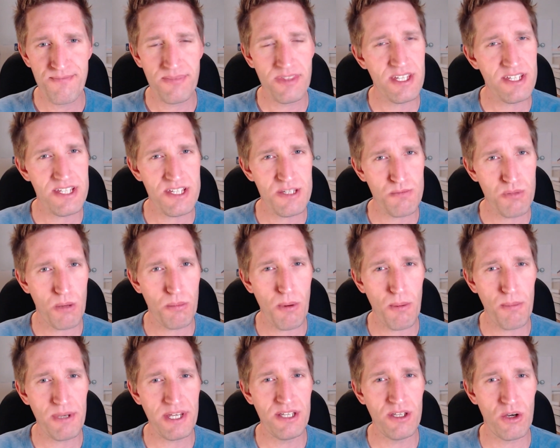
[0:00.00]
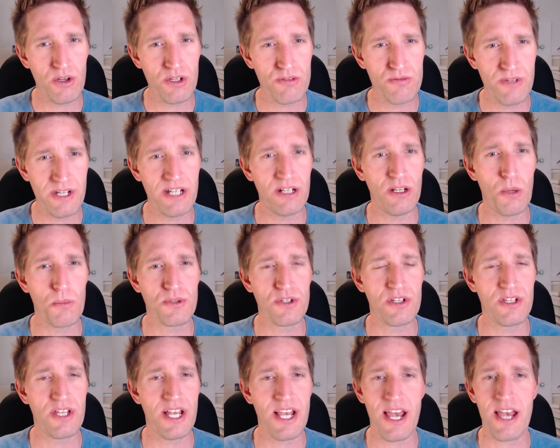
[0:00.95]
This is probably not a real
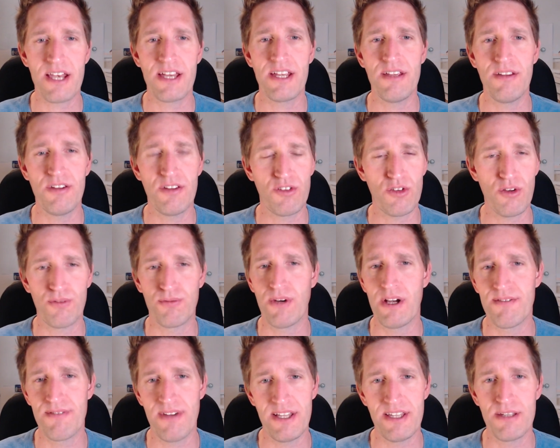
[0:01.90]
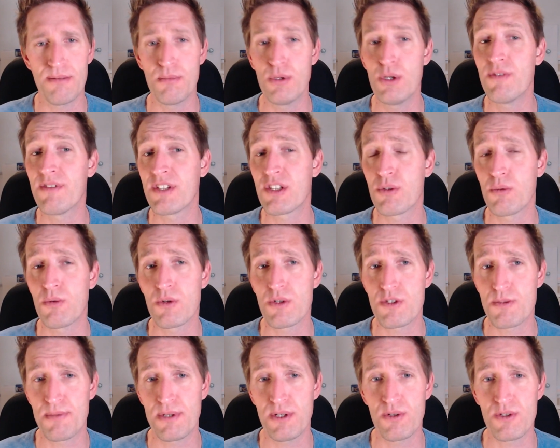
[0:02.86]
option that any software vendor moving
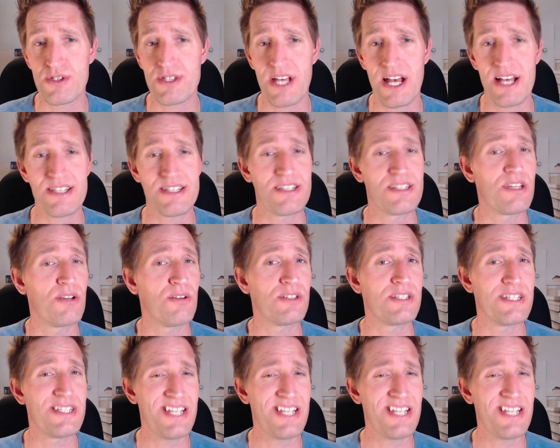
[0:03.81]
towards pure SaaS is going to